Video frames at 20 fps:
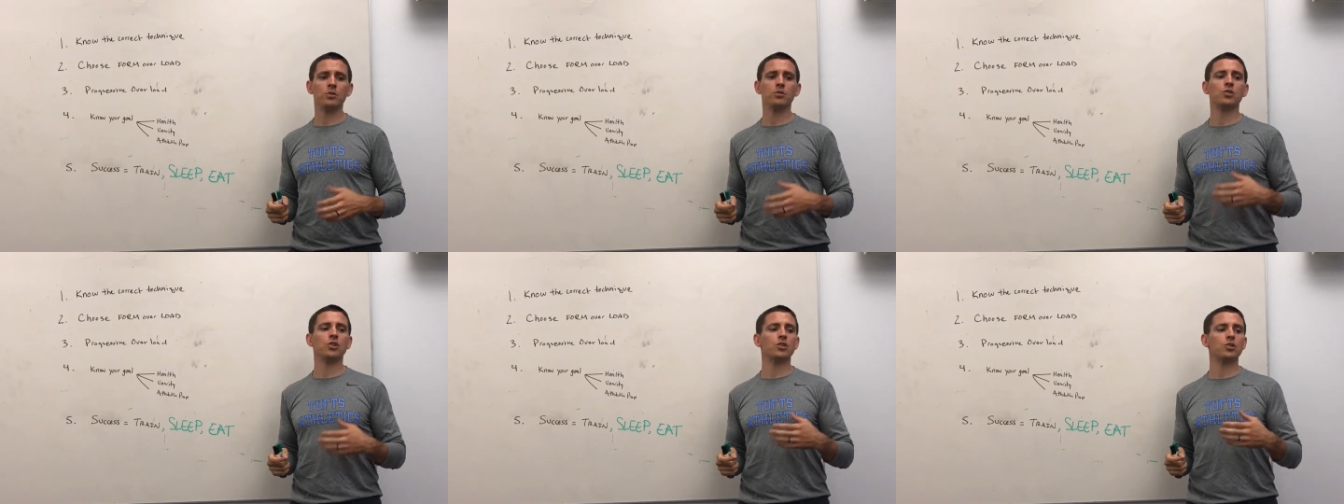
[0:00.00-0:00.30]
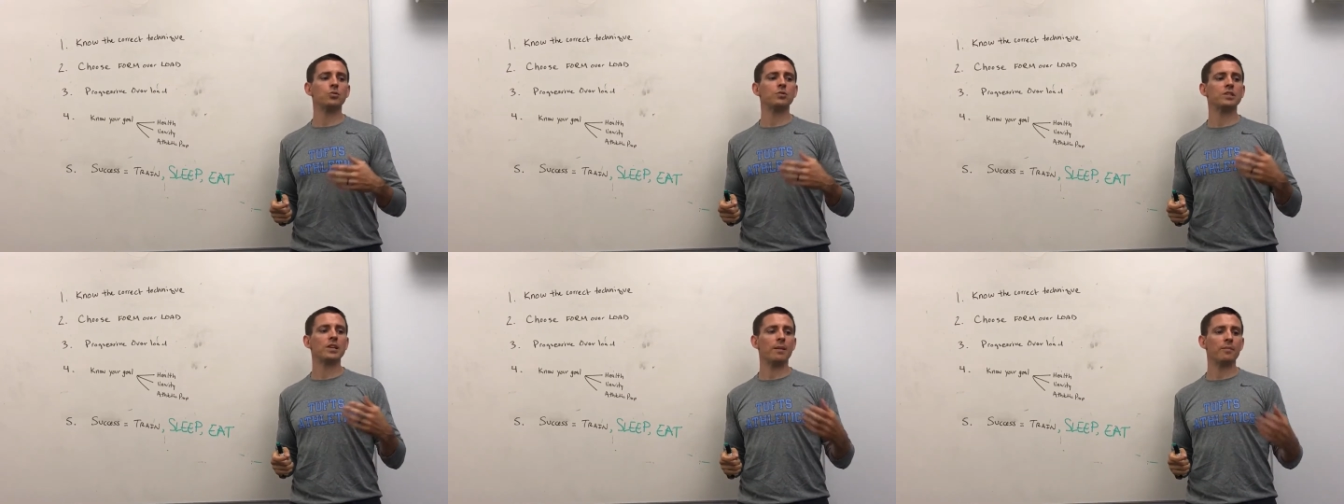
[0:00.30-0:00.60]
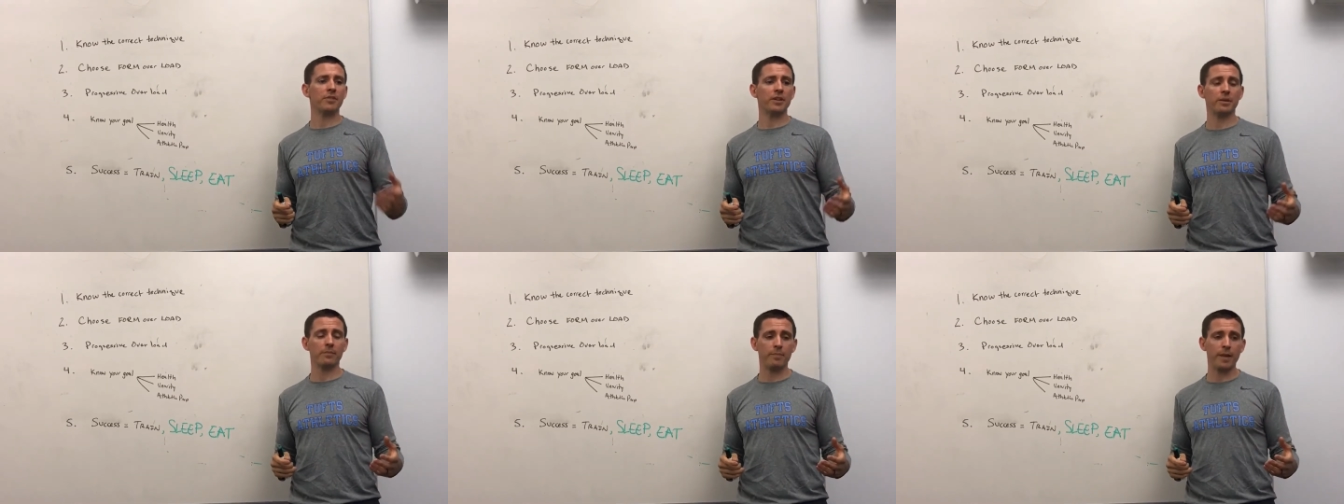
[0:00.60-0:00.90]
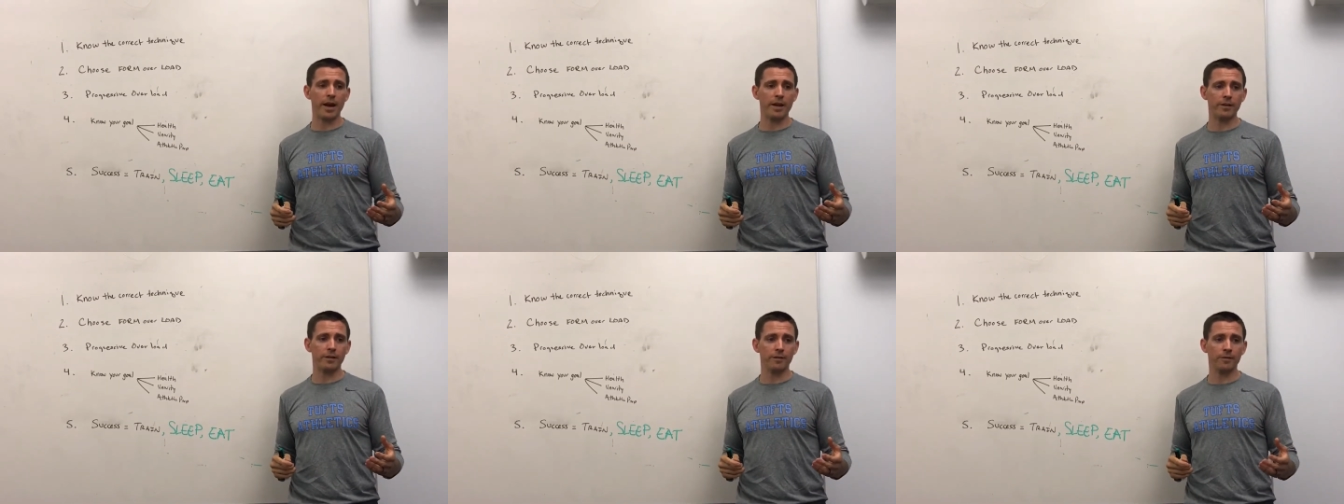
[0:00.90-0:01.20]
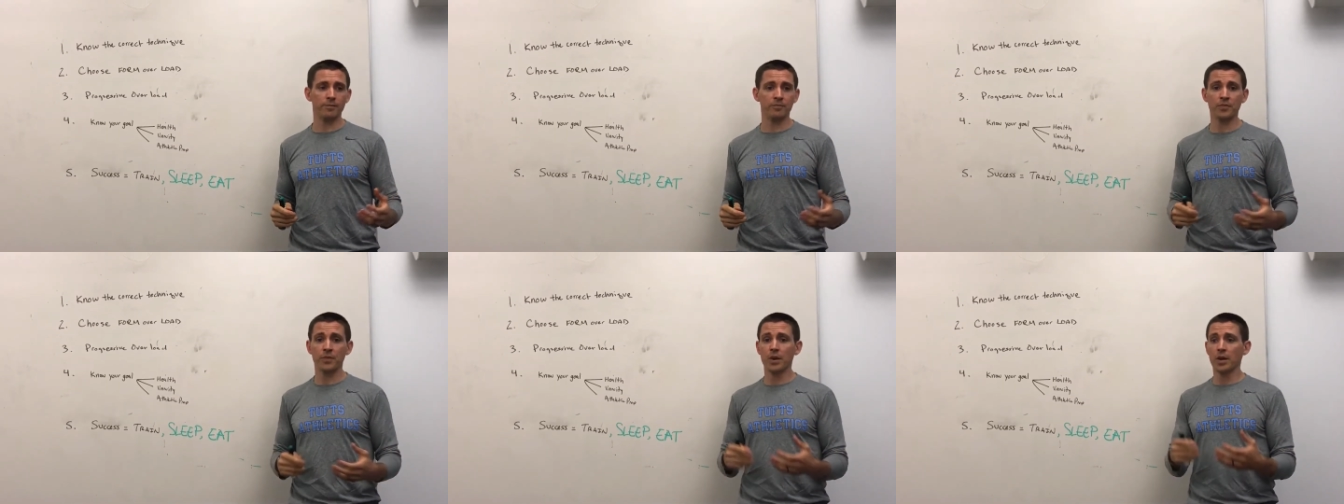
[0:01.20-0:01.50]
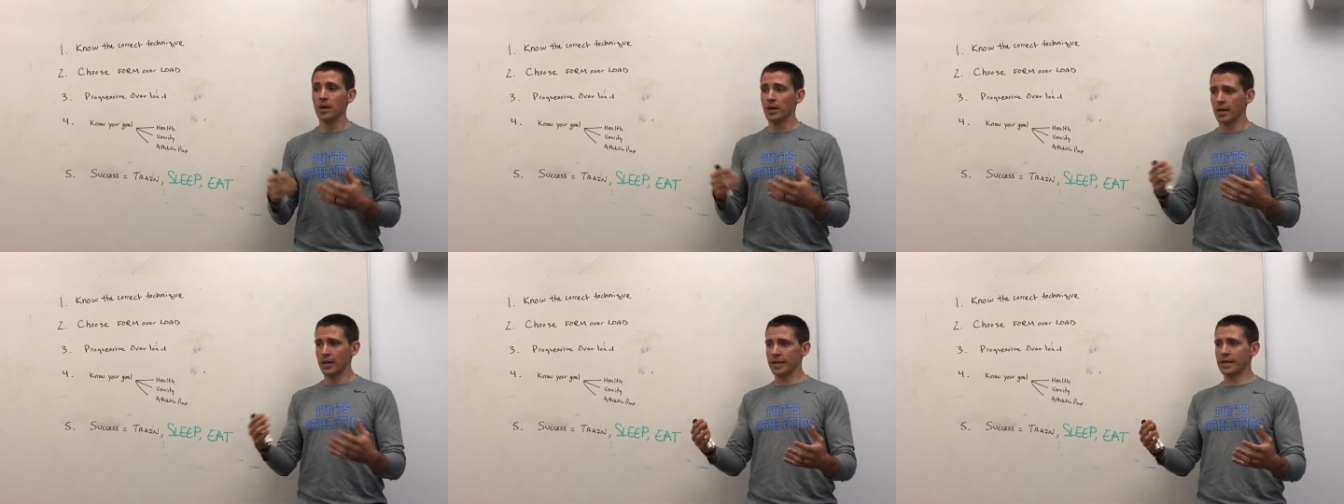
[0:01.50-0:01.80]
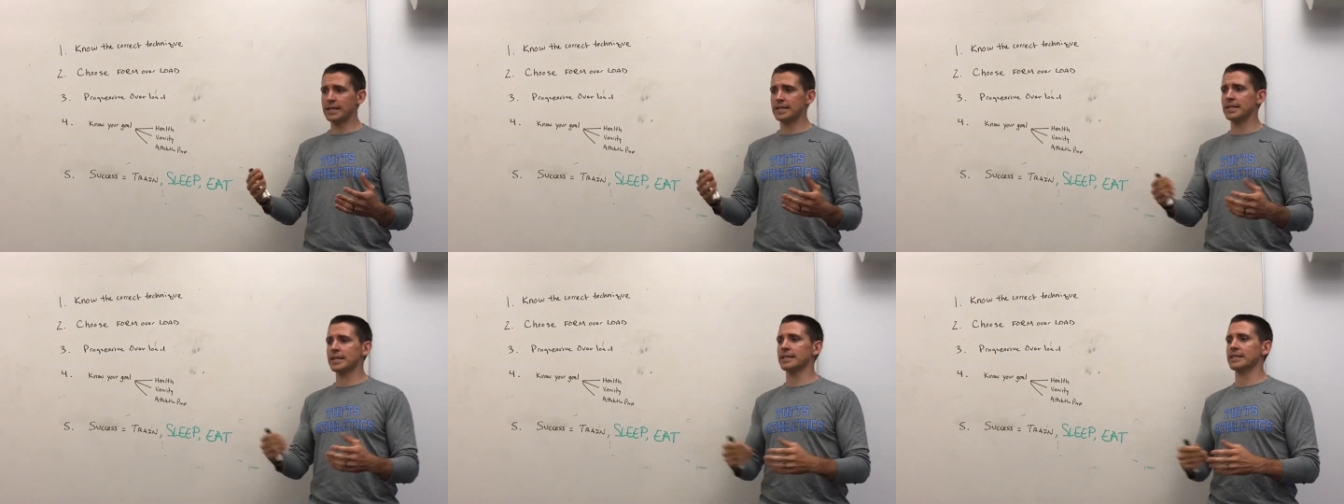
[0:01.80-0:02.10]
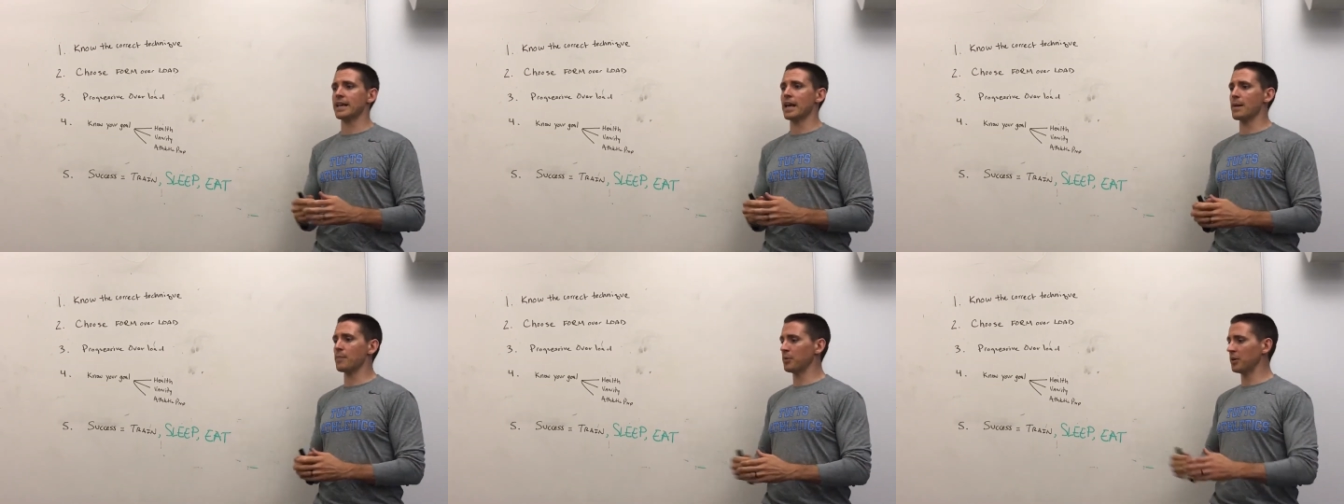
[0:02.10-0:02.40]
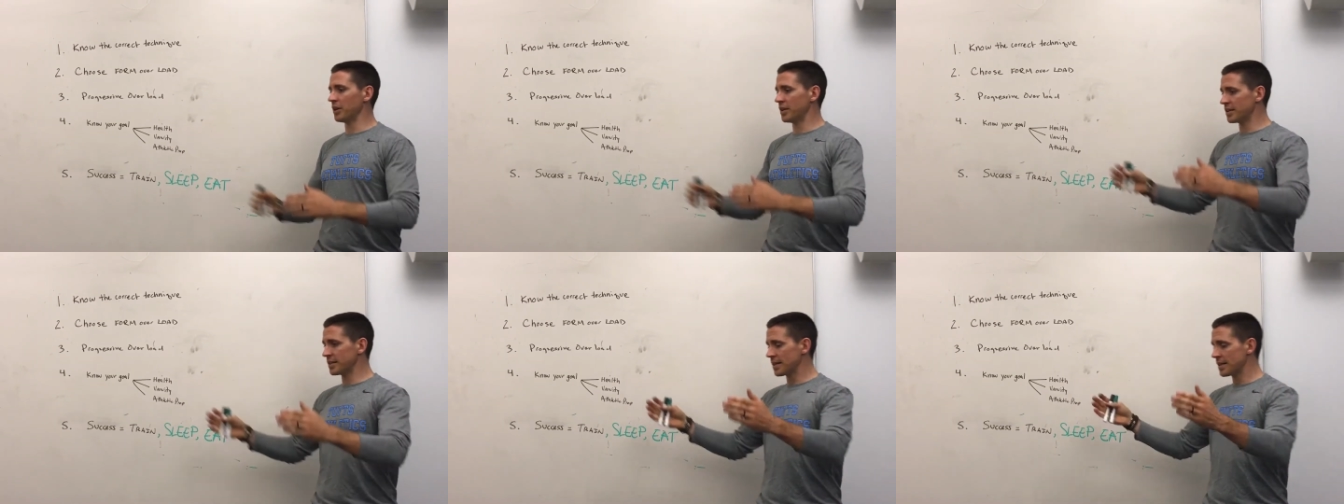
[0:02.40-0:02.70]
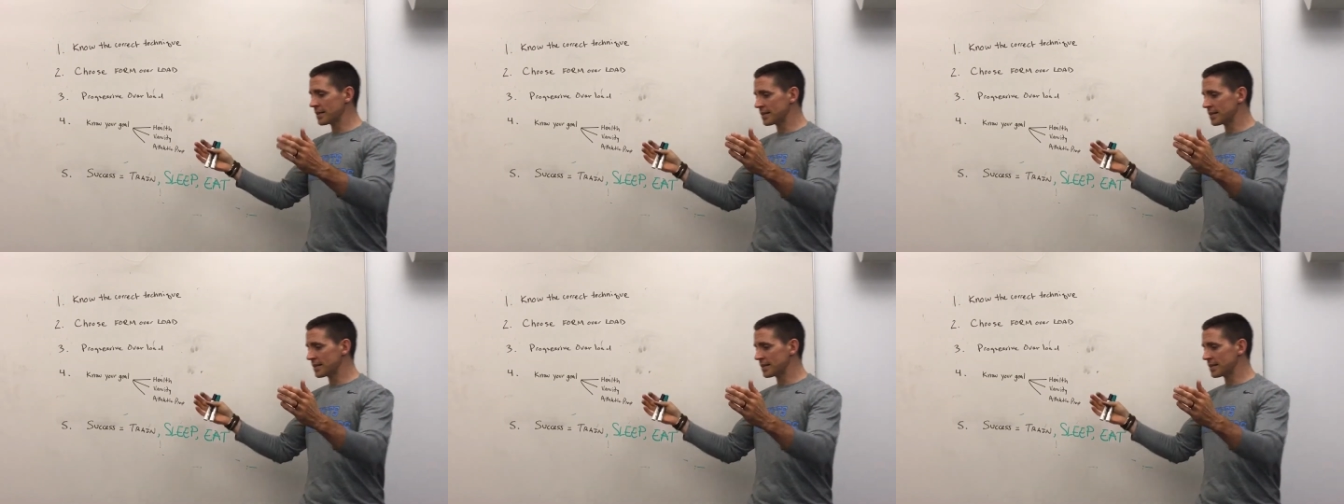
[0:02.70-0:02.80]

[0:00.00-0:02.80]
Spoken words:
you should do something better. An easy example is